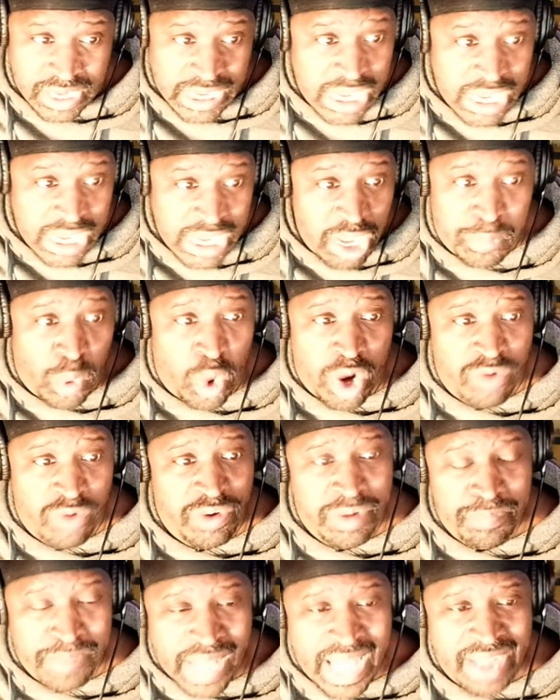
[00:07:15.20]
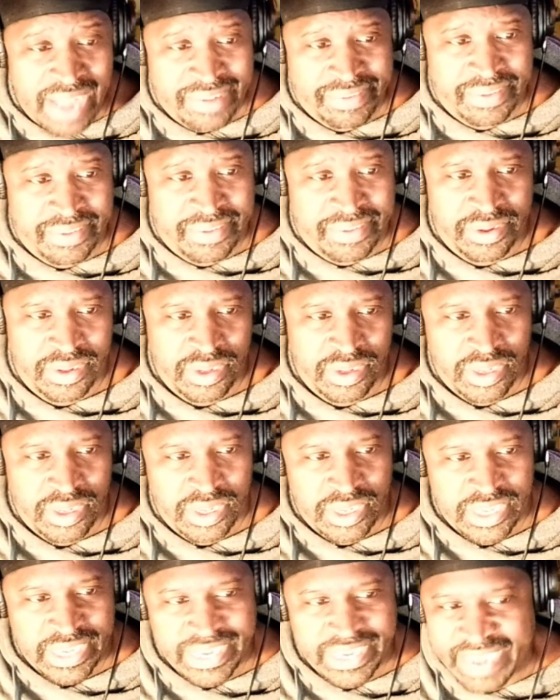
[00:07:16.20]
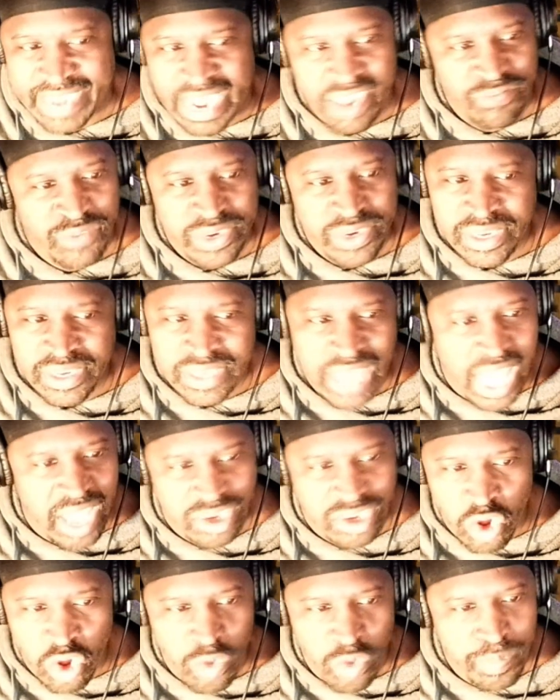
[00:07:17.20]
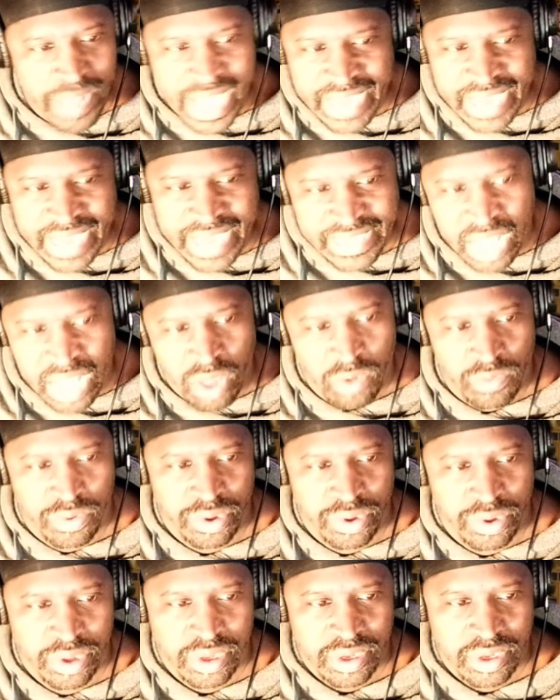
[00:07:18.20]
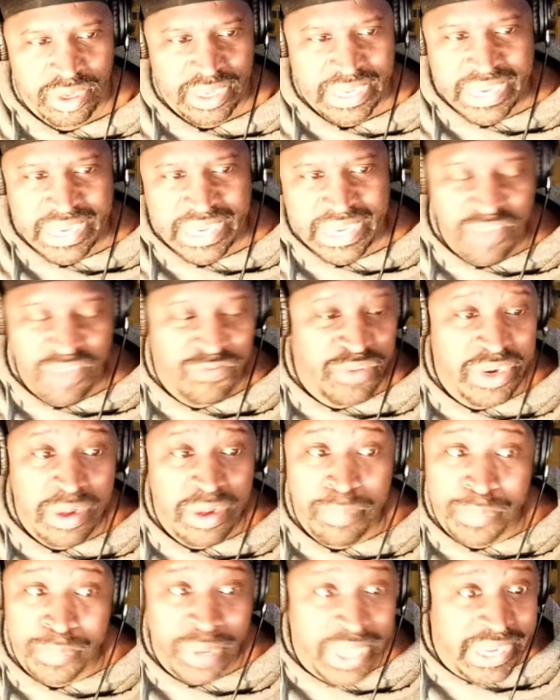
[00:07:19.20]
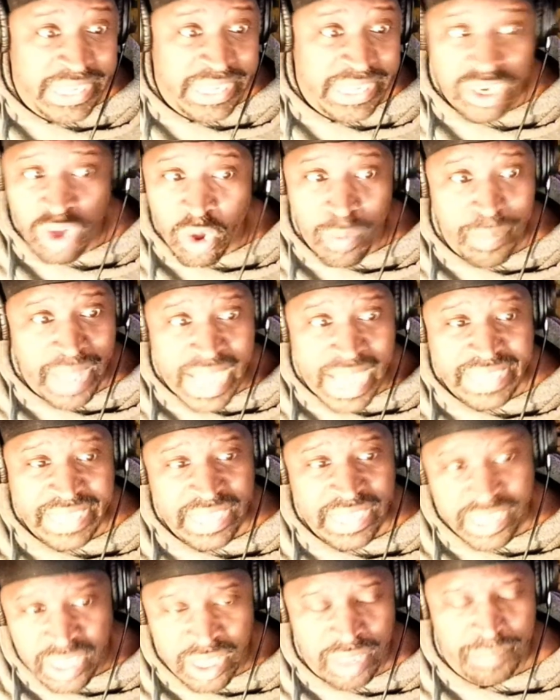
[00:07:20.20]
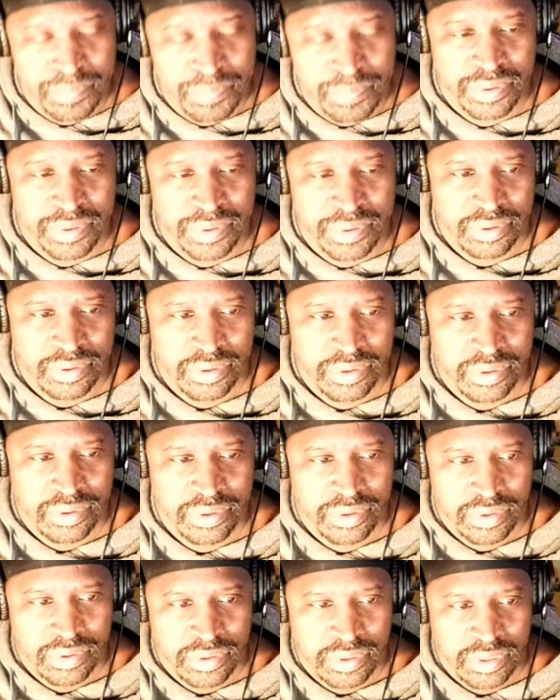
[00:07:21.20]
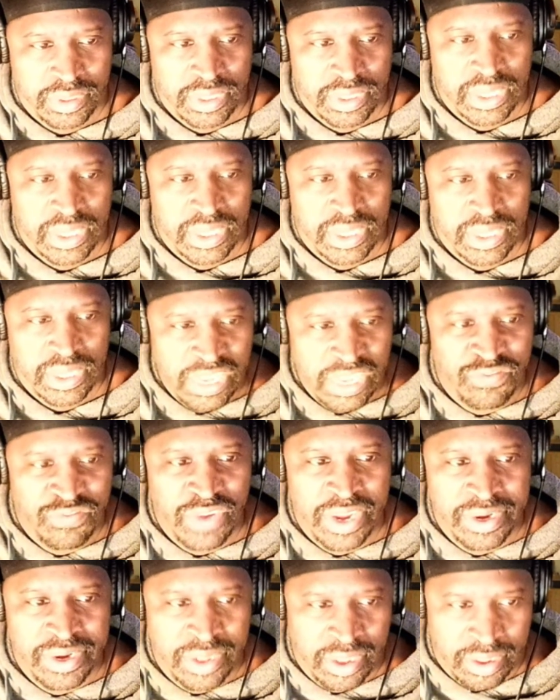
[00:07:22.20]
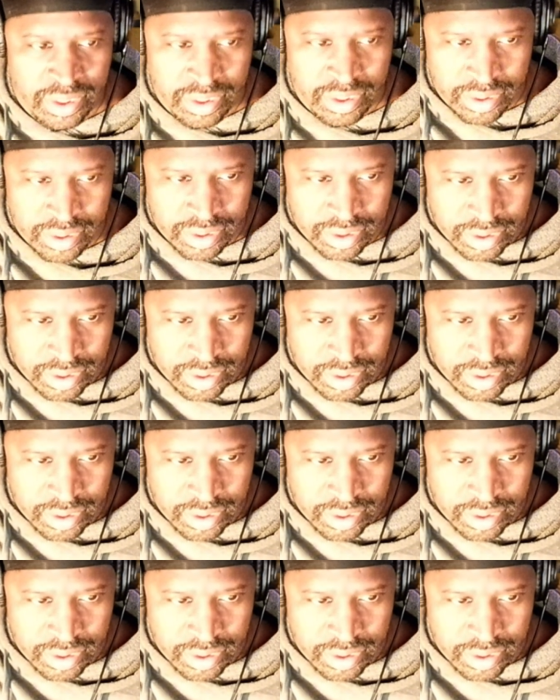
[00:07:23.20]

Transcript: he a boring boxer. He ain't finna knock nobody out. He ain't finna bloody nobody up. He finna